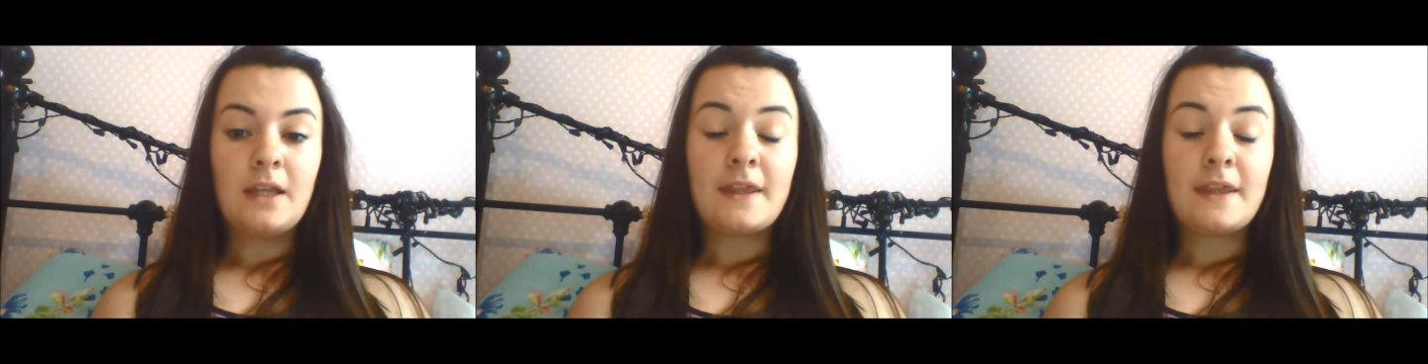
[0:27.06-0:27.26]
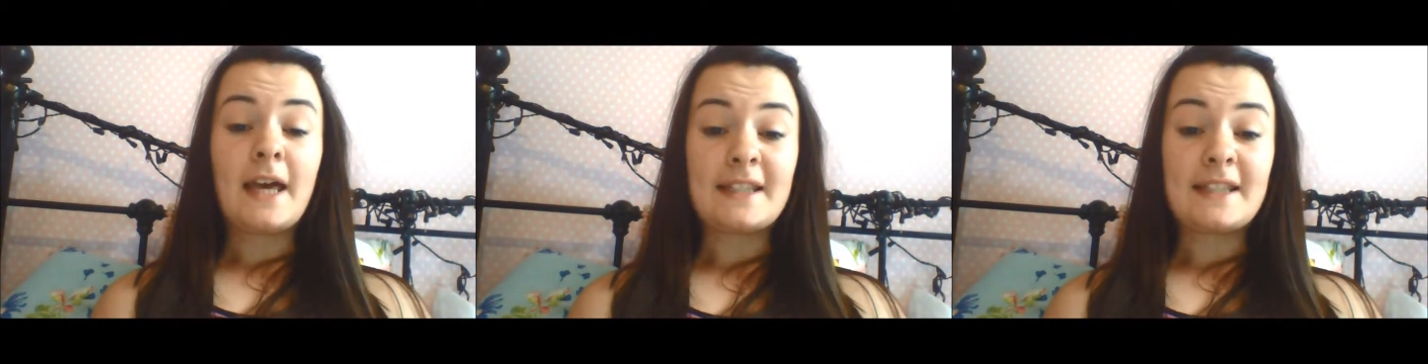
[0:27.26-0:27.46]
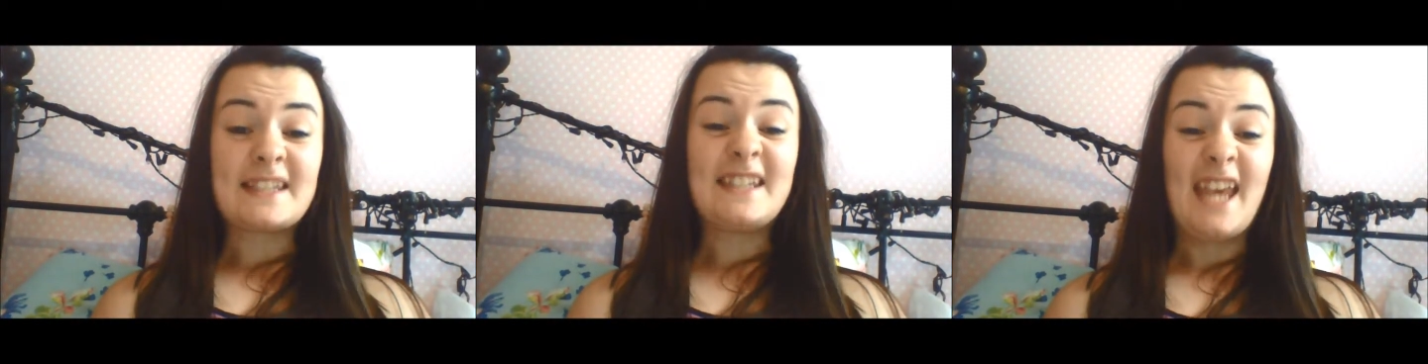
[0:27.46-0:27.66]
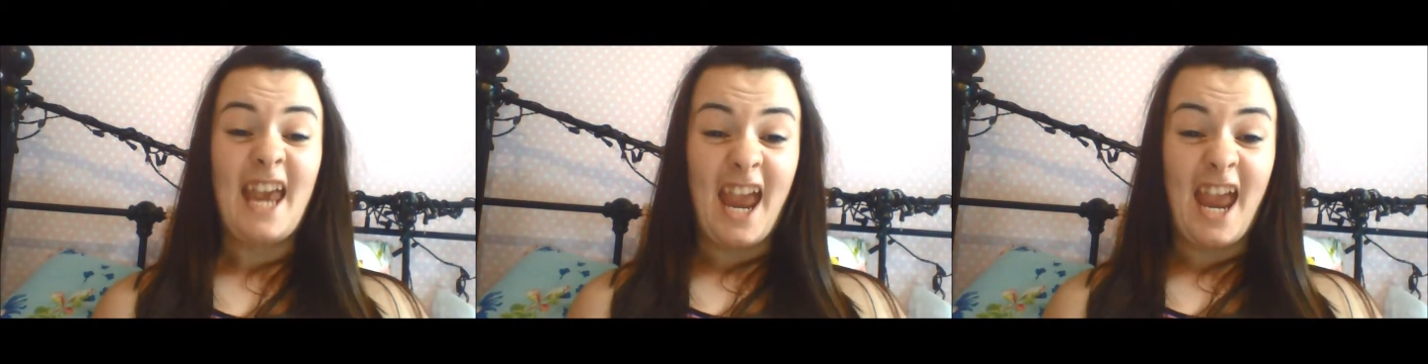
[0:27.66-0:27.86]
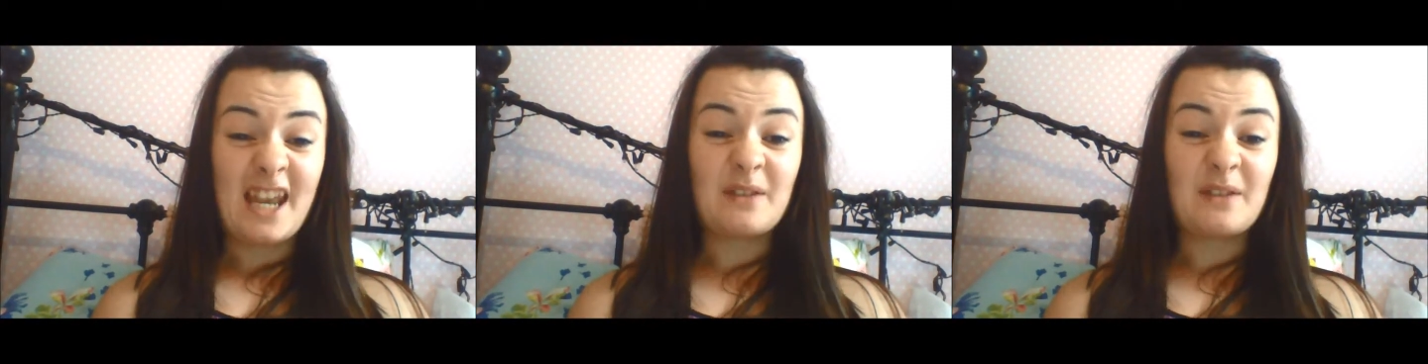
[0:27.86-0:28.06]
That's
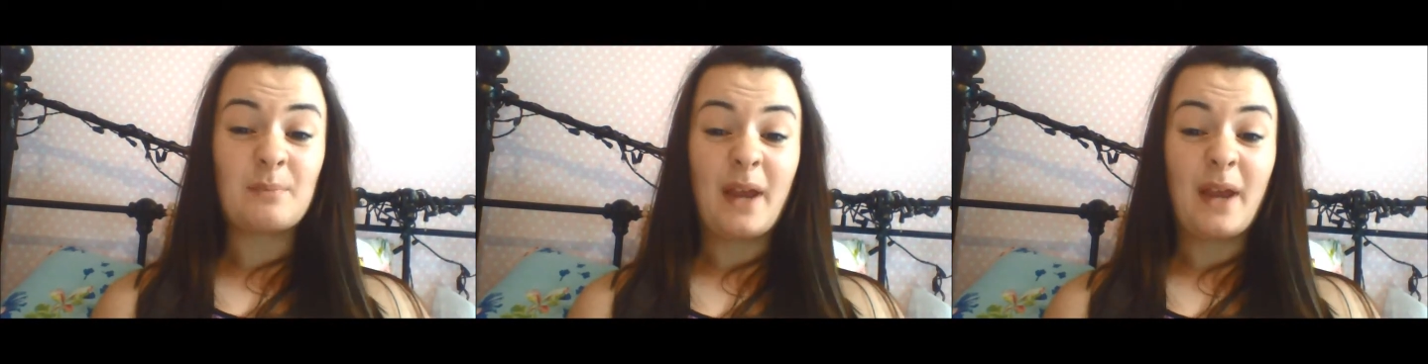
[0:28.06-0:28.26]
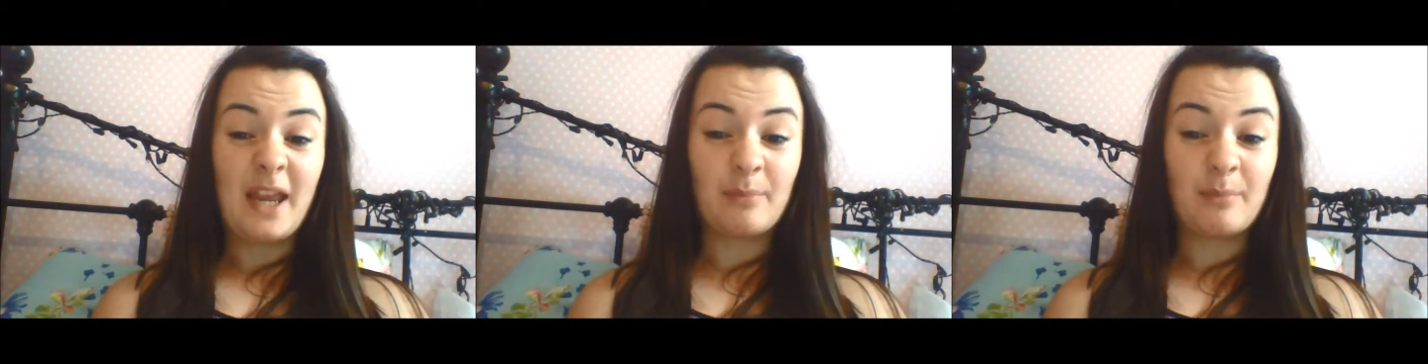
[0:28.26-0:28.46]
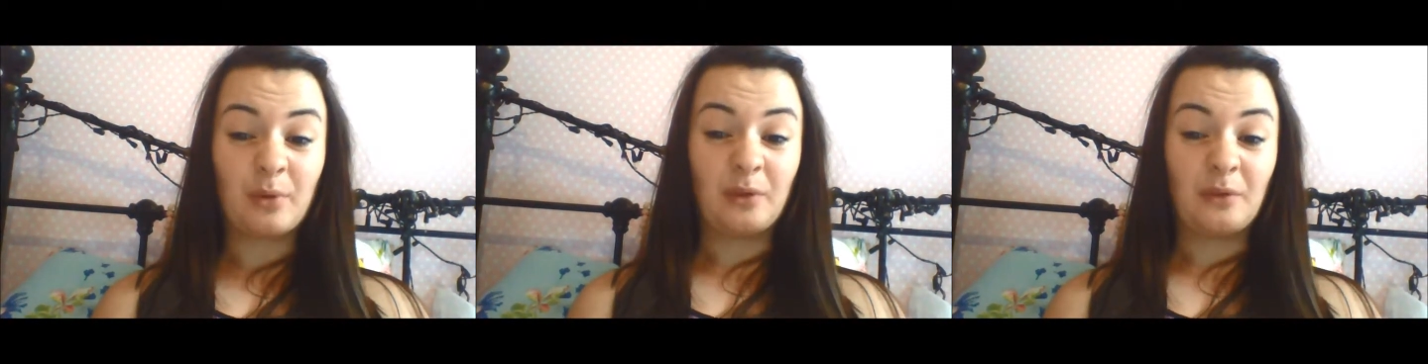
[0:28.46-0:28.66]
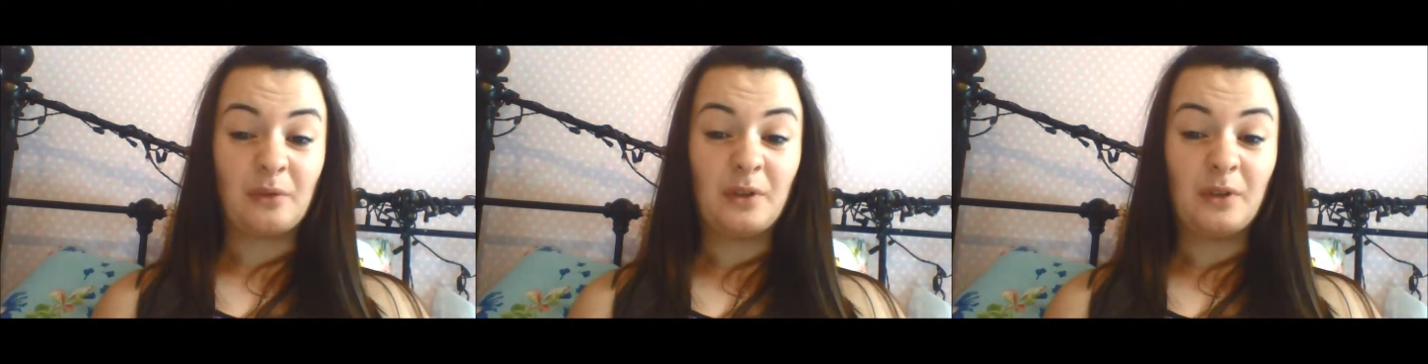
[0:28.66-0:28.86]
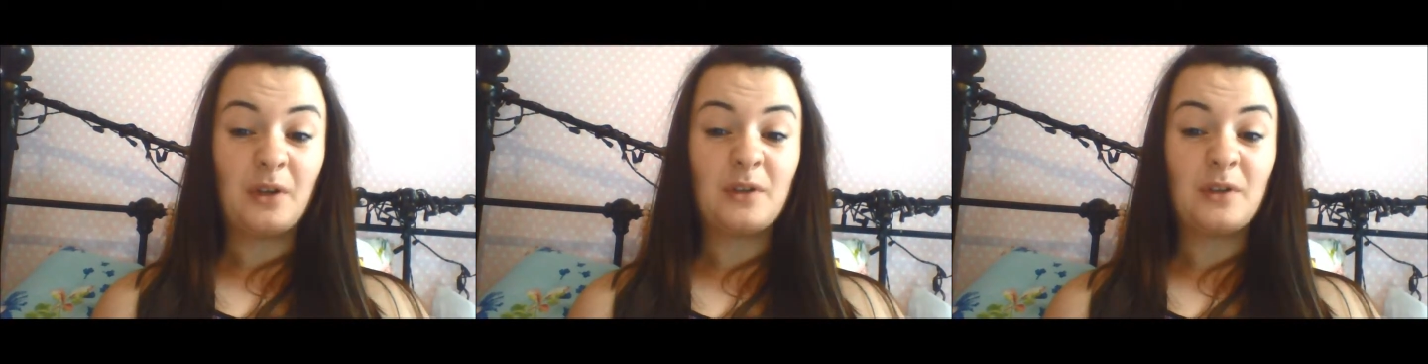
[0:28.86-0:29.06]
10
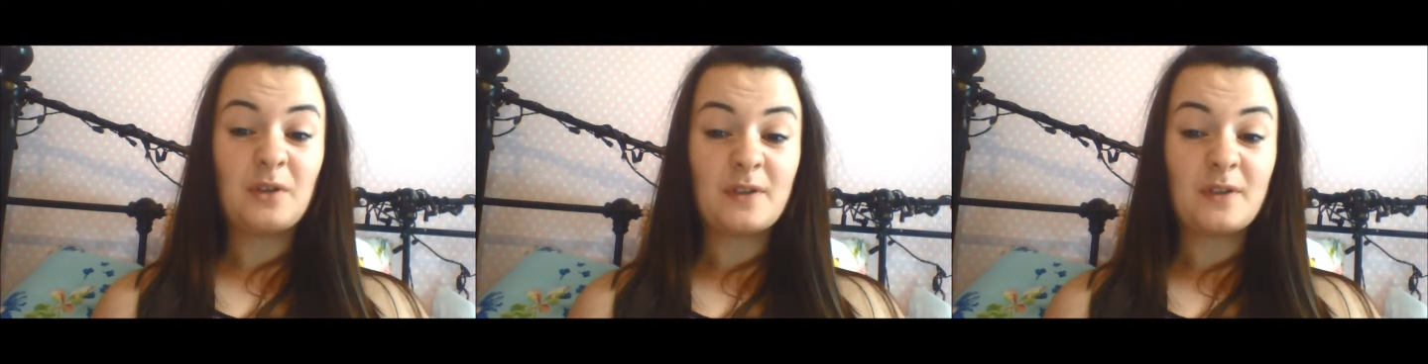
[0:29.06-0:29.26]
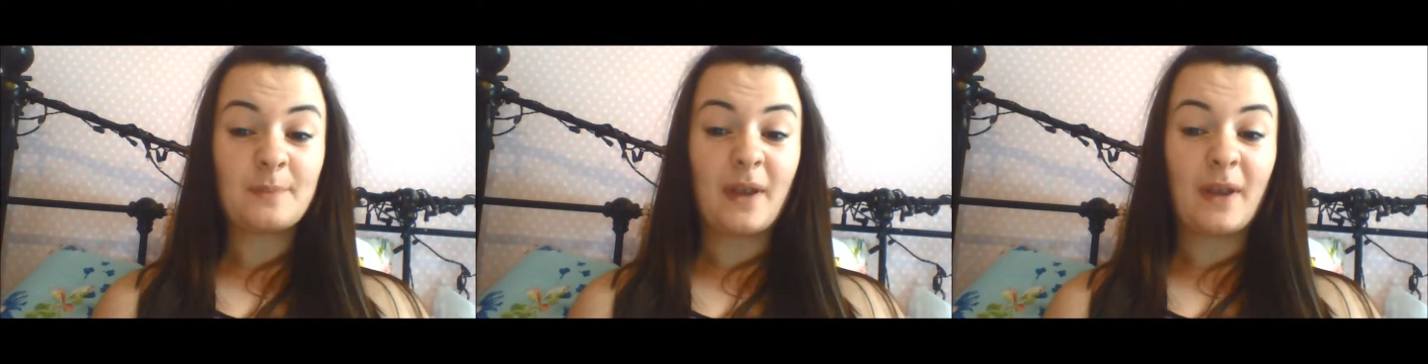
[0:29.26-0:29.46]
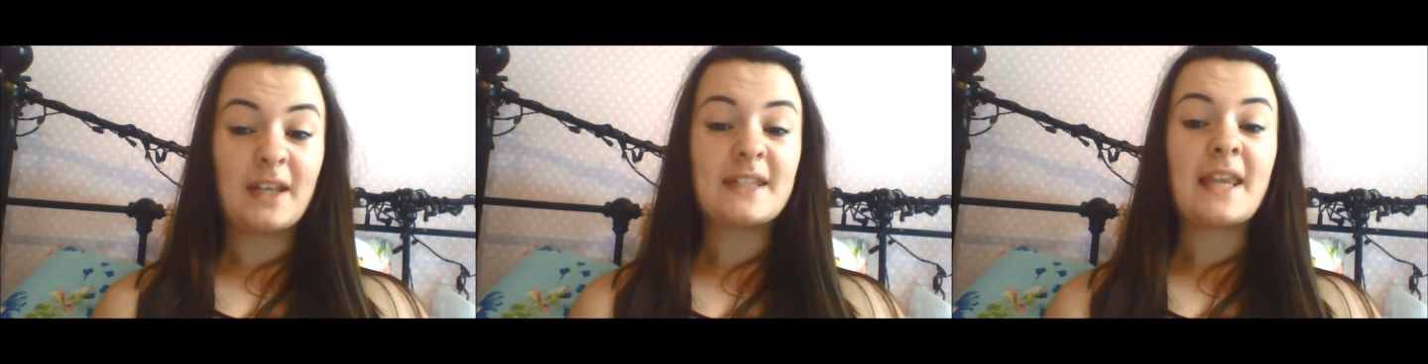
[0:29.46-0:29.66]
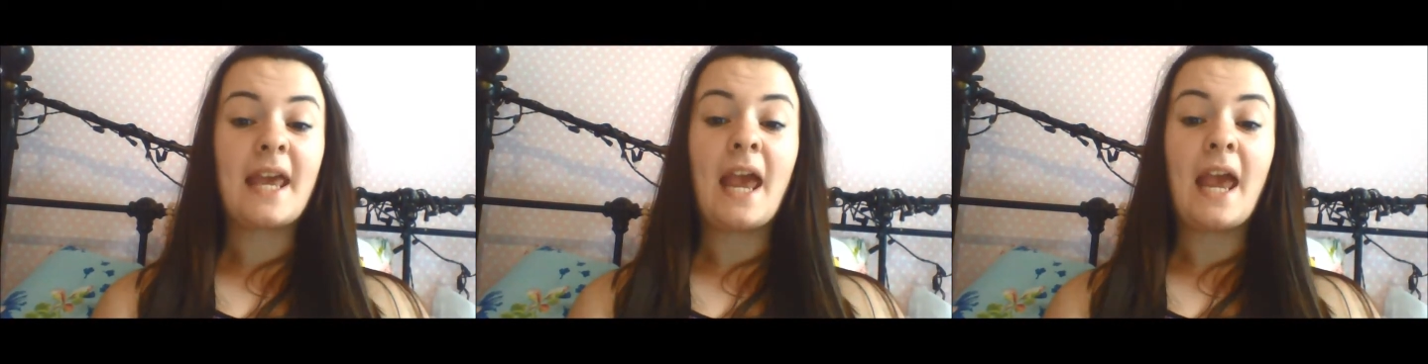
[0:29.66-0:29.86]
people who you spent